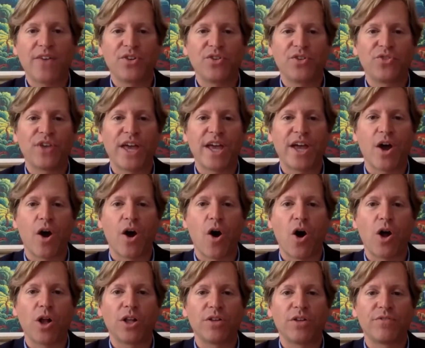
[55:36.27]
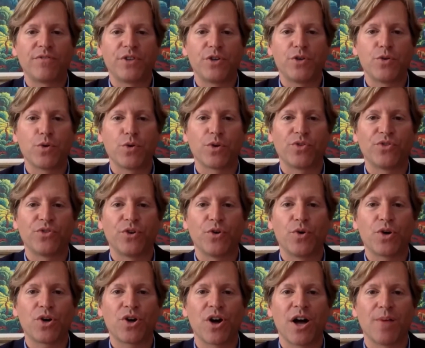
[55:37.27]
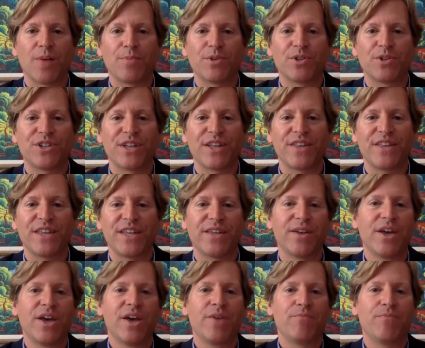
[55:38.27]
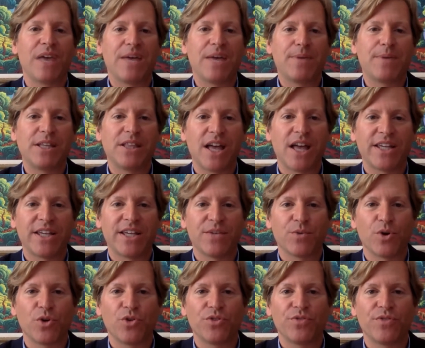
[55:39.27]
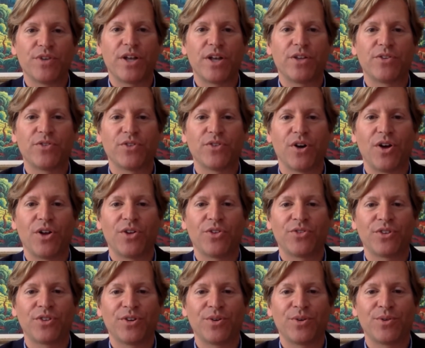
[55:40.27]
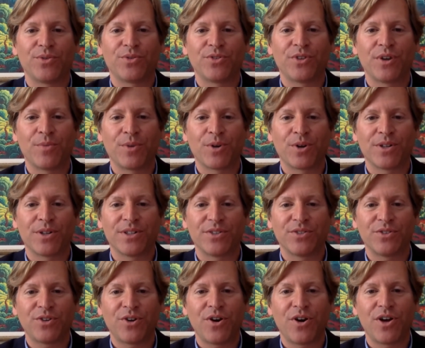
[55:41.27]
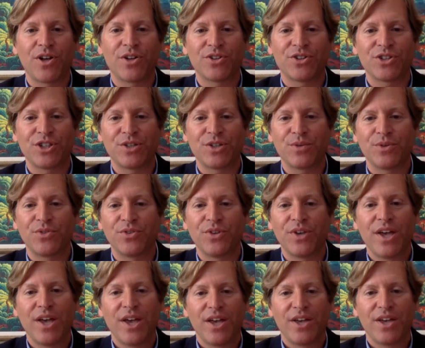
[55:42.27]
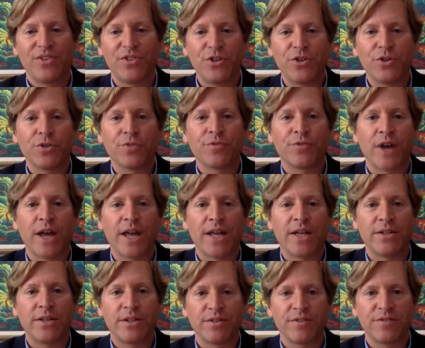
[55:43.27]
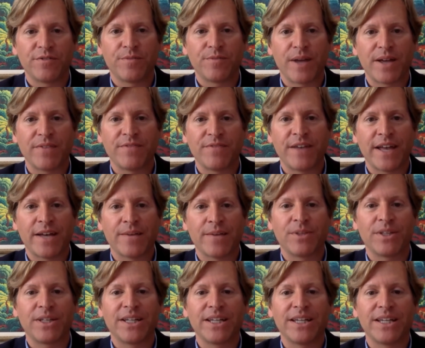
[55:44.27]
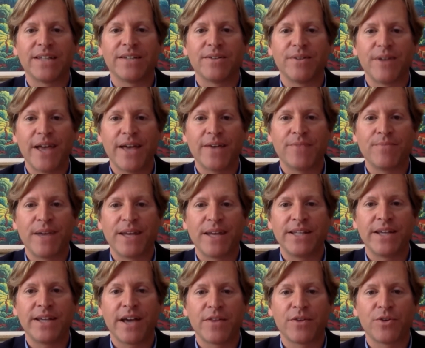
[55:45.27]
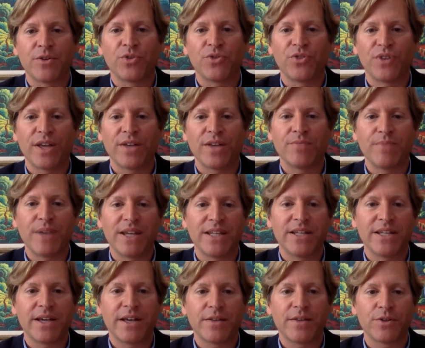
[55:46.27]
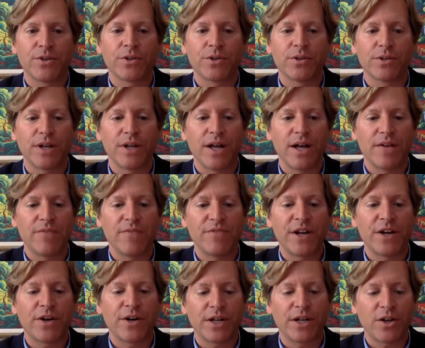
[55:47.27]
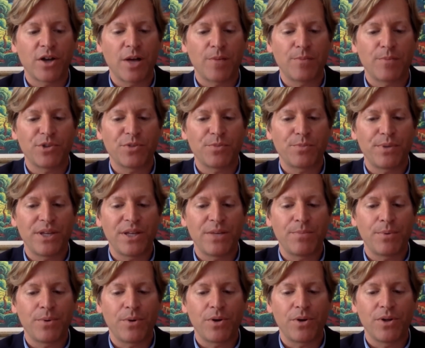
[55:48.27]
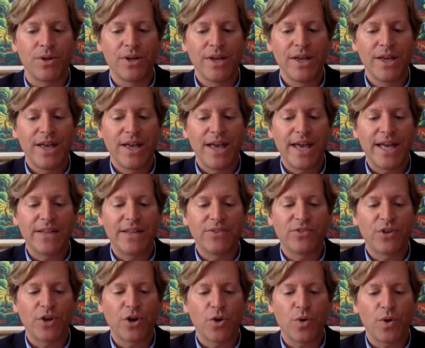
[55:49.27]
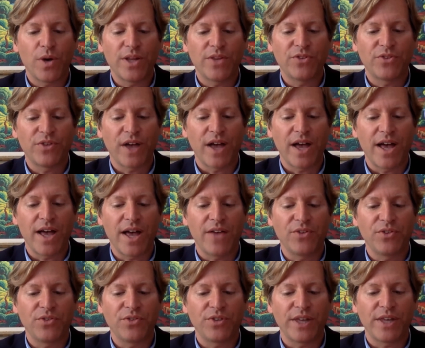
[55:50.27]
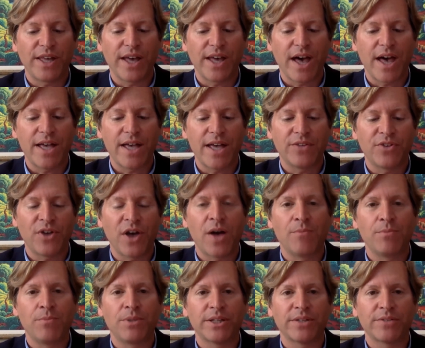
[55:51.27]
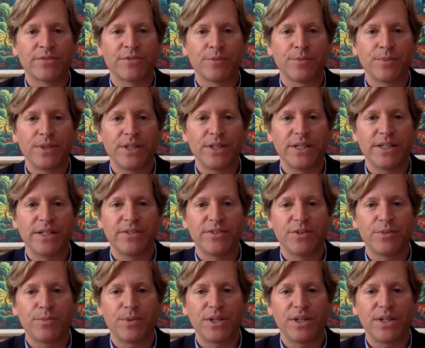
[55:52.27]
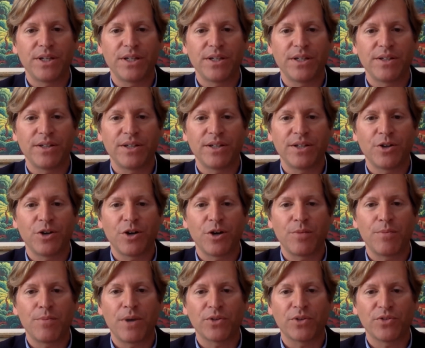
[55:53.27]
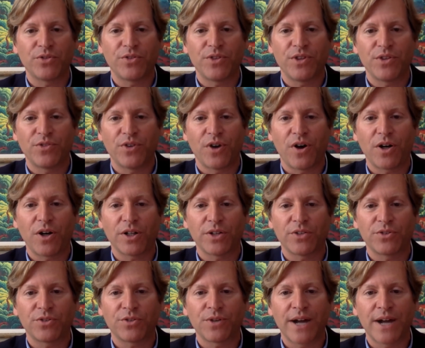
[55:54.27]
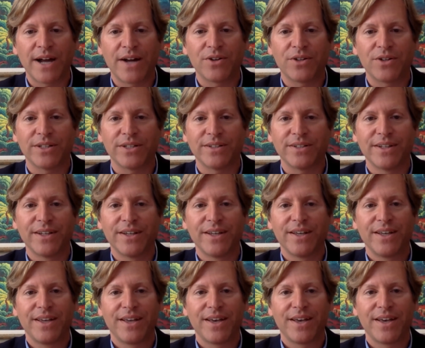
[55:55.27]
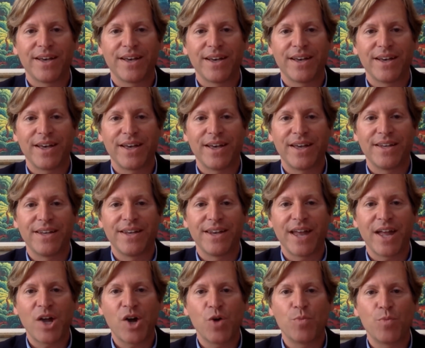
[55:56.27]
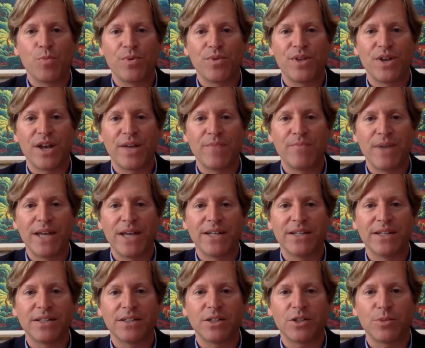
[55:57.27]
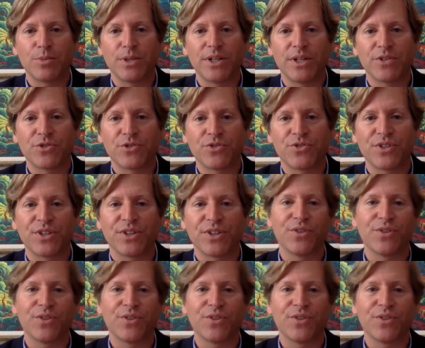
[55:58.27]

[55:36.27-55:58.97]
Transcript: I say, all of you are so accomplished. I think maybe Lucky Roosevelt's also somewhere on this call. She was a dear friend of my family and many others and many other very accomplished people. And so it's, as I say, it's humbling for me to be, you know, amongst this august crowd. And I hope that I made it a little bit interesting.